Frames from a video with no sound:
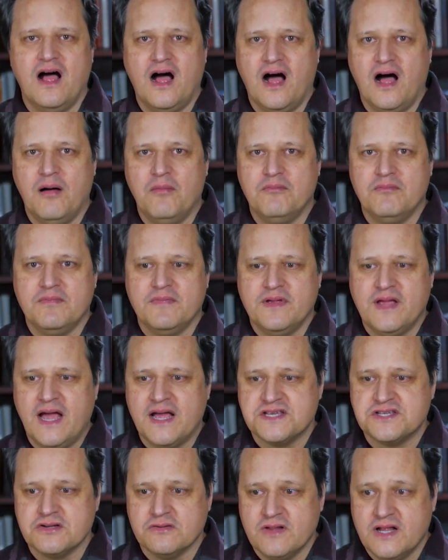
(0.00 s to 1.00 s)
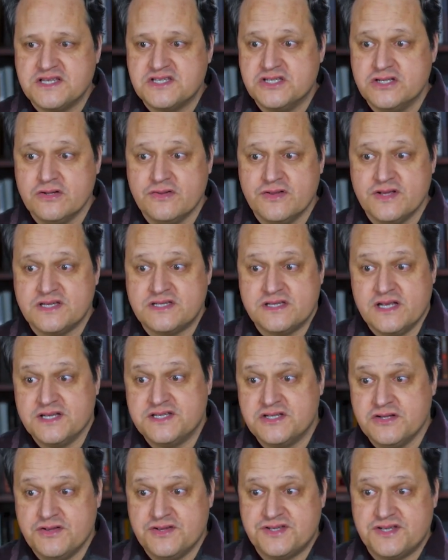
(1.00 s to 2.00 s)
so let's do
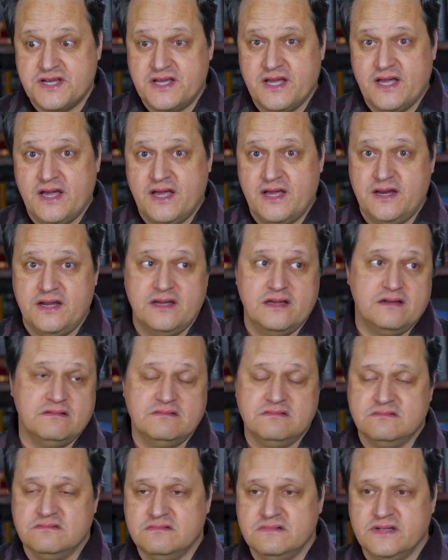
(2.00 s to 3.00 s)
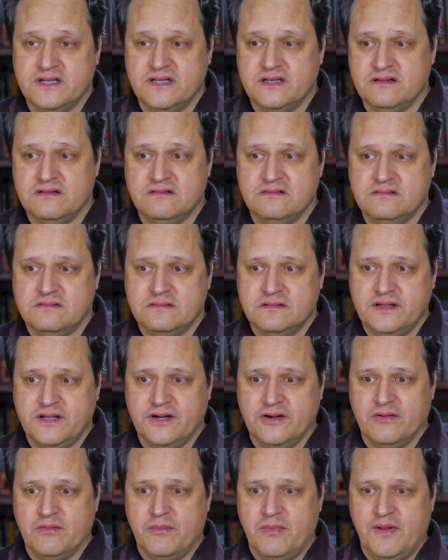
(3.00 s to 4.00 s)
this again in
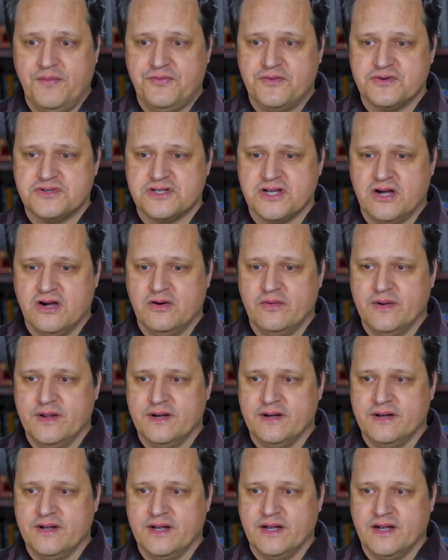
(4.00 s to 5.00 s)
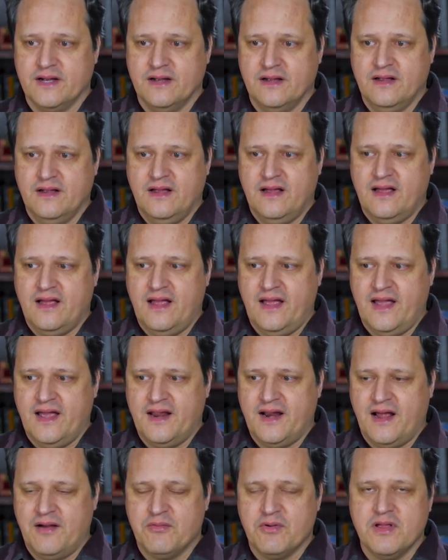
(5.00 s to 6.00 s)
a month or so, and I